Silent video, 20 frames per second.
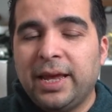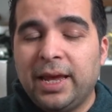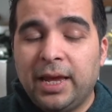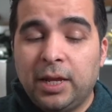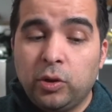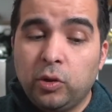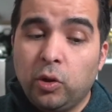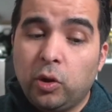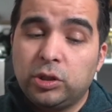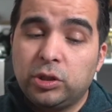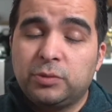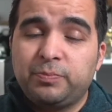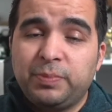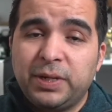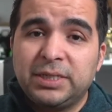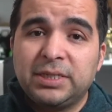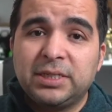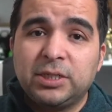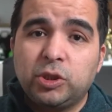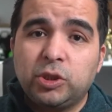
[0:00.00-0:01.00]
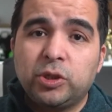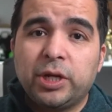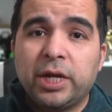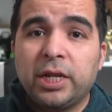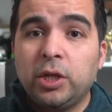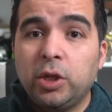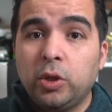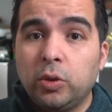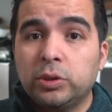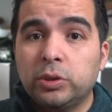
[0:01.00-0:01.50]
And those pieces you
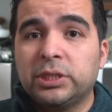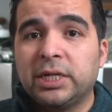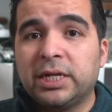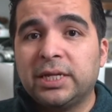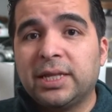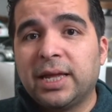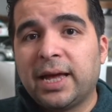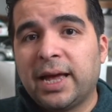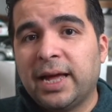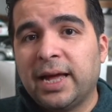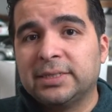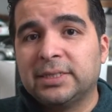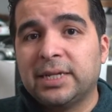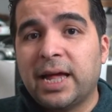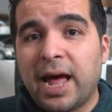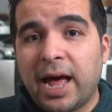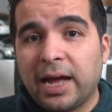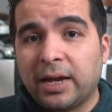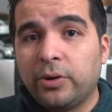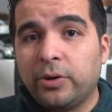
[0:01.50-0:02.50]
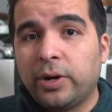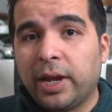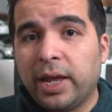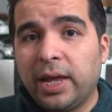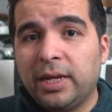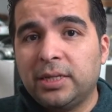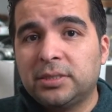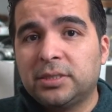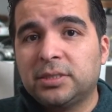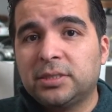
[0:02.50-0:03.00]
can use it as
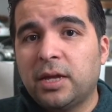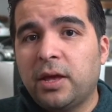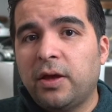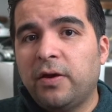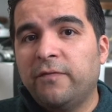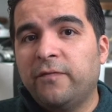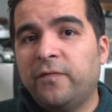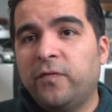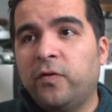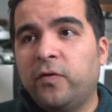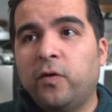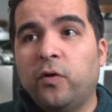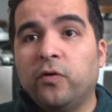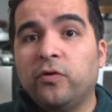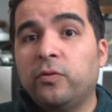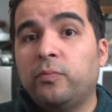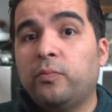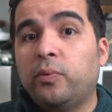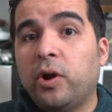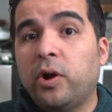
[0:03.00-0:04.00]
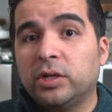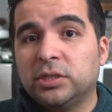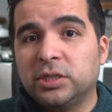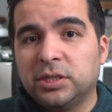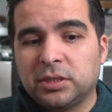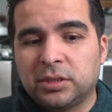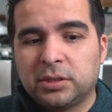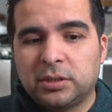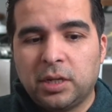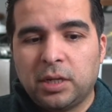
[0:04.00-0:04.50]
aggregates for other
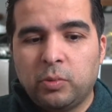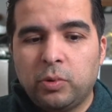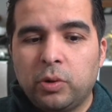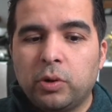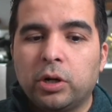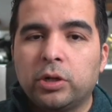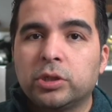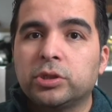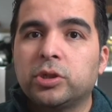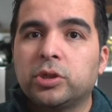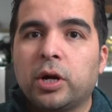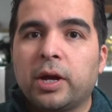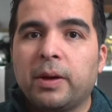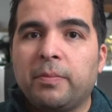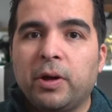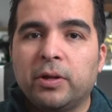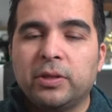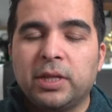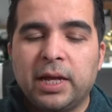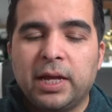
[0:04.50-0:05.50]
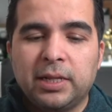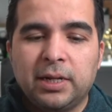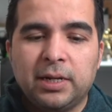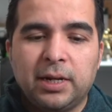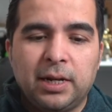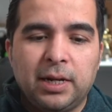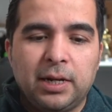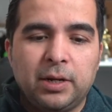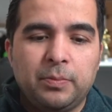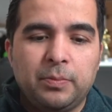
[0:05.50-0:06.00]
projects, and we're going to talk about that in
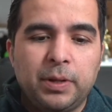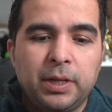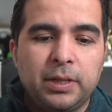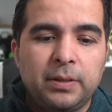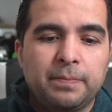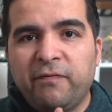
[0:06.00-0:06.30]
a little bit.